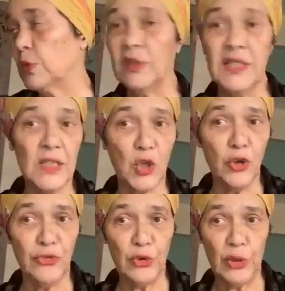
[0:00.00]

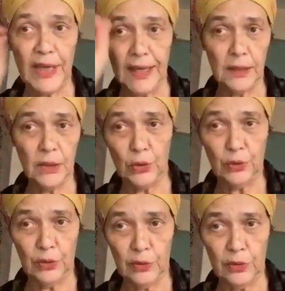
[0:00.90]
discover and, you
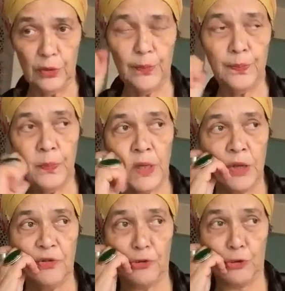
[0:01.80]
know,
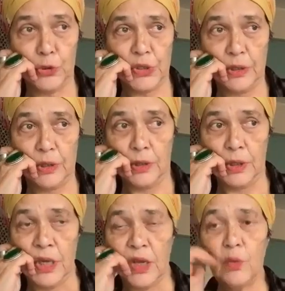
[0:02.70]
focus
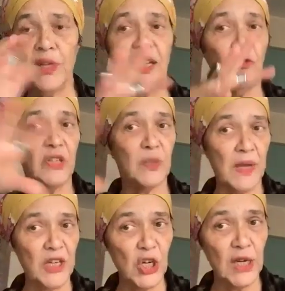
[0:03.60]
on. What kind of
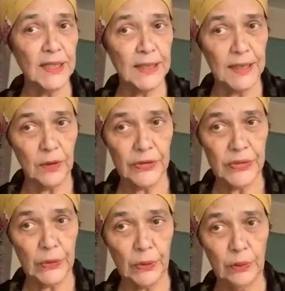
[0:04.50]
spatiality
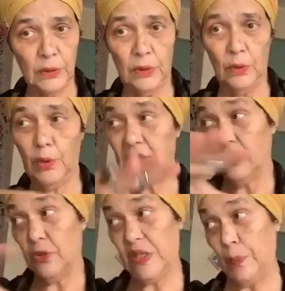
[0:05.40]
also, you know, what
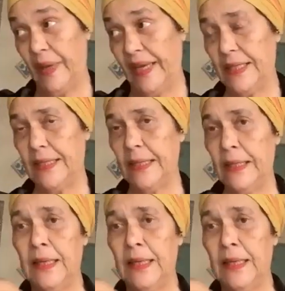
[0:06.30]
are the space?